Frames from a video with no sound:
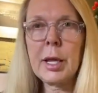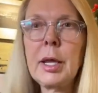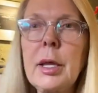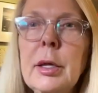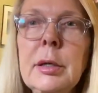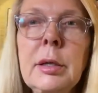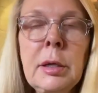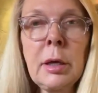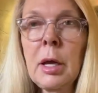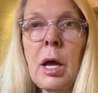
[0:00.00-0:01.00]
And
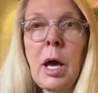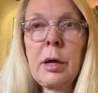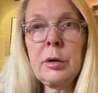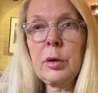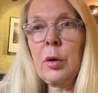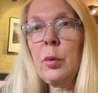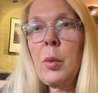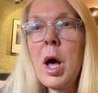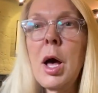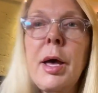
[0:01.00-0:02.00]
I don't know
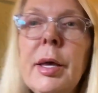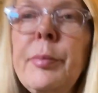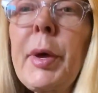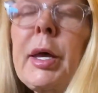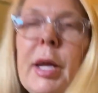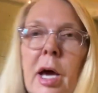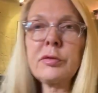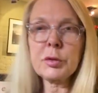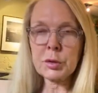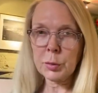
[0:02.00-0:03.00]
why, but
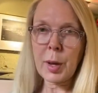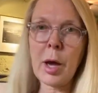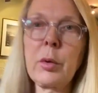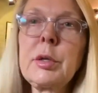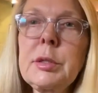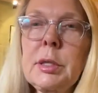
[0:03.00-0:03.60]
after 2 hours,